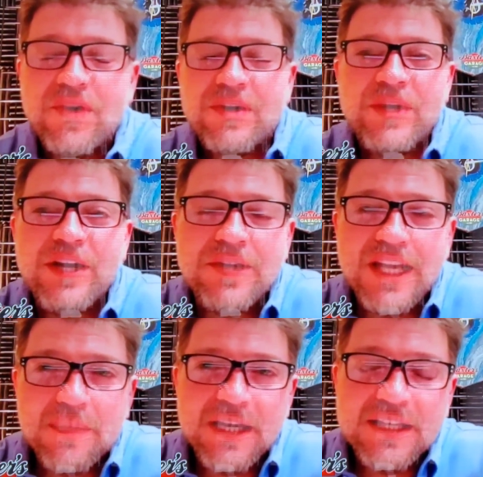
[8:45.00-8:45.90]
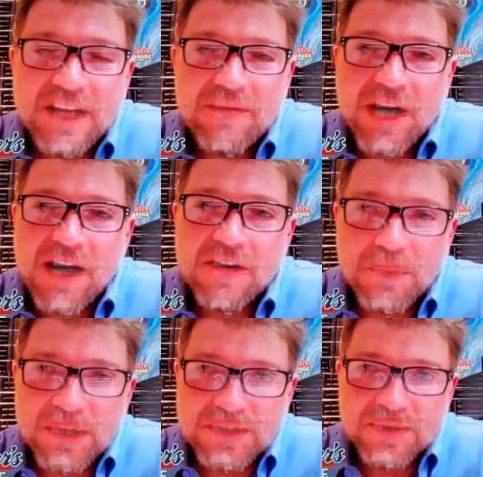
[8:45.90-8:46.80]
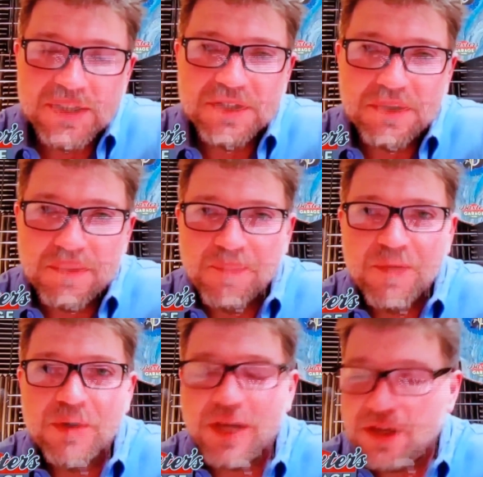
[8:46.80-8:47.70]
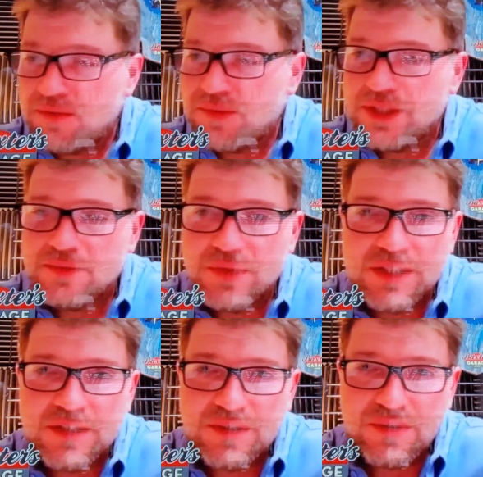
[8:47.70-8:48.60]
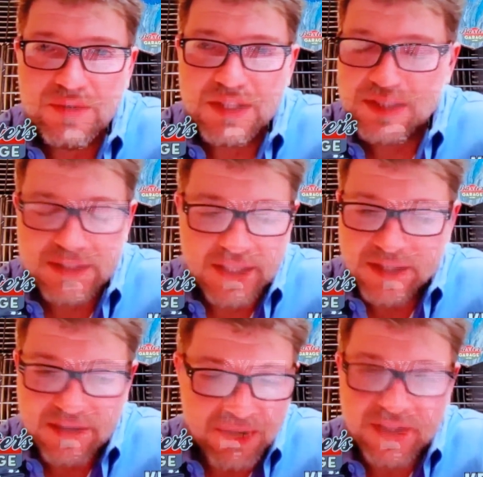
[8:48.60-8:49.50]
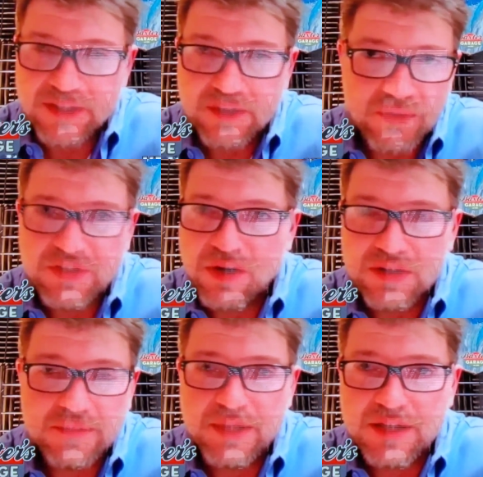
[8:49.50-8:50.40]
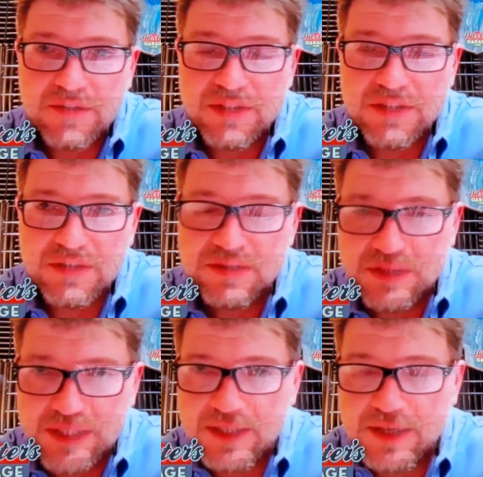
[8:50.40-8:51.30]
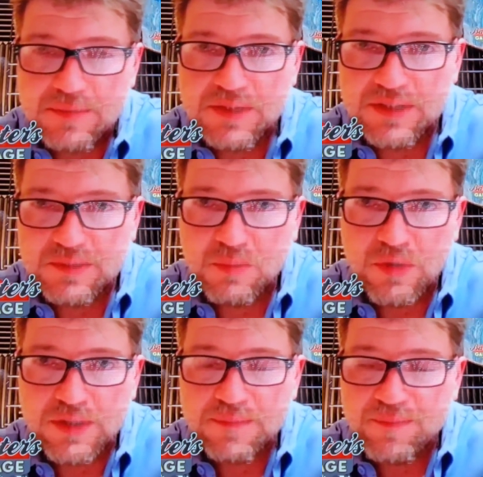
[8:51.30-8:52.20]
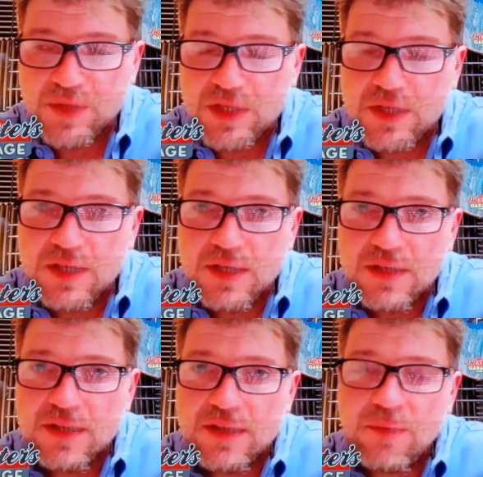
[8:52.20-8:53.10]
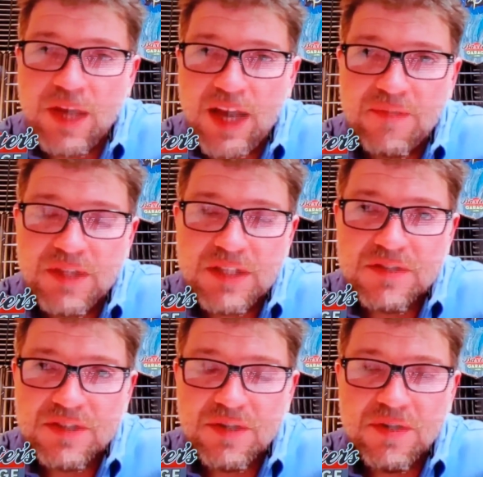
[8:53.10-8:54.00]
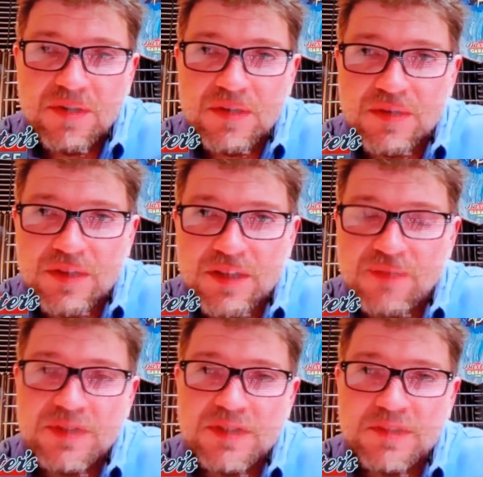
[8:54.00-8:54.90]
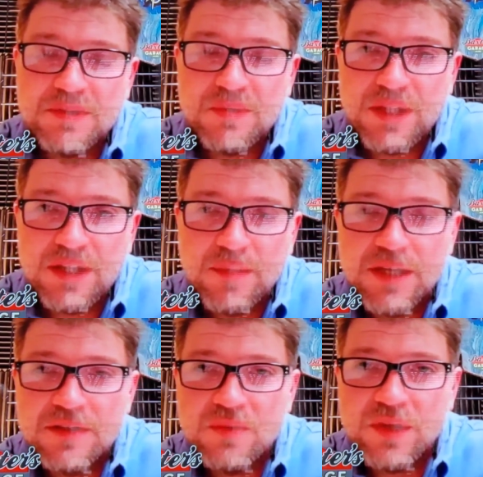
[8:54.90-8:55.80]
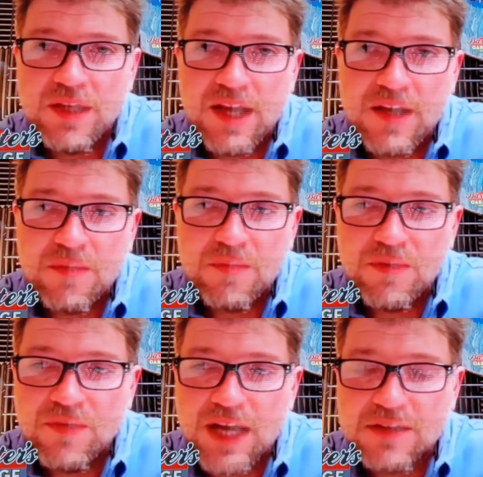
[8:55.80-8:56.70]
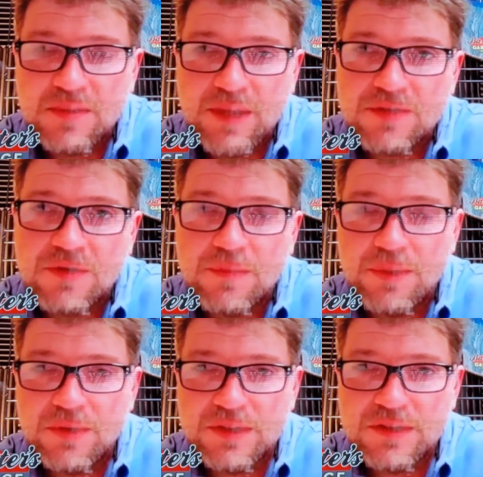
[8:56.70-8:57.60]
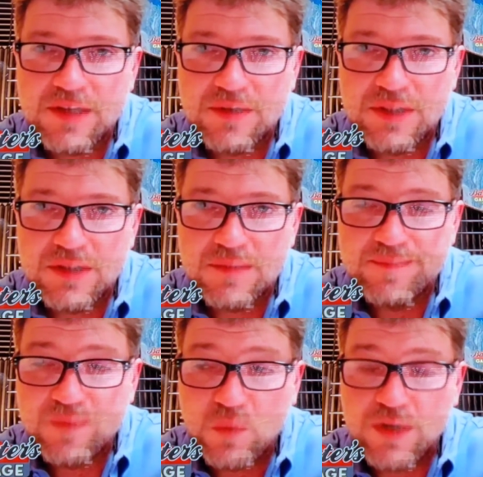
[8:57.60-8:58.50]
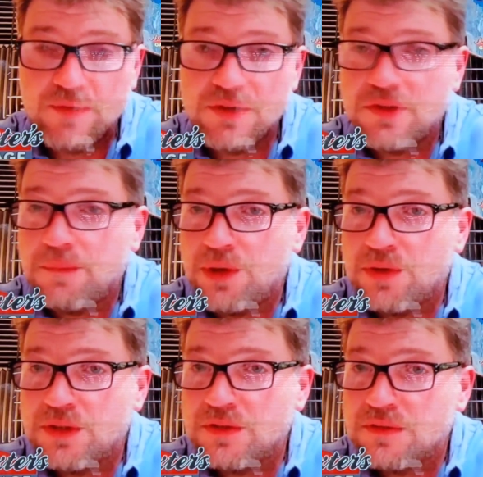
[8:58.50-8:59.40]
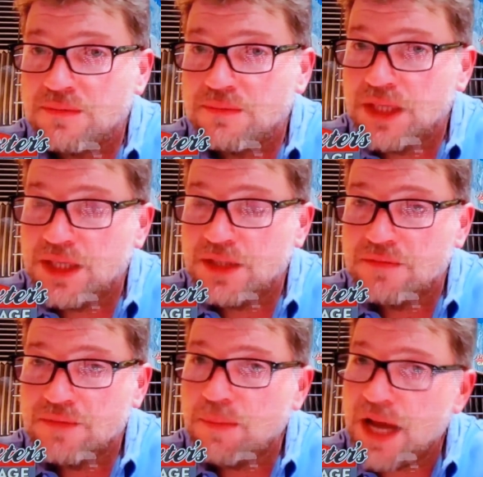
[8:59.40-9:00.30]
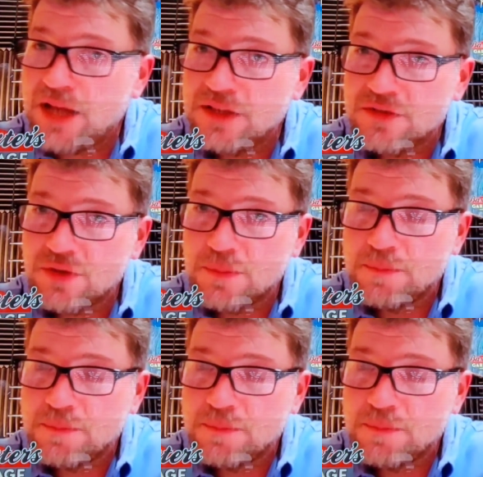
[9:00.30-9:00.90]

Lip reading: We know the M8s have a higher compression ratio. Okay. We know, again, everything that we've talked about leading up to this point. The thing we have to consider, the differences between the M8 and the twin cam, you've got some extra components that are in there. One of those components being the balancer.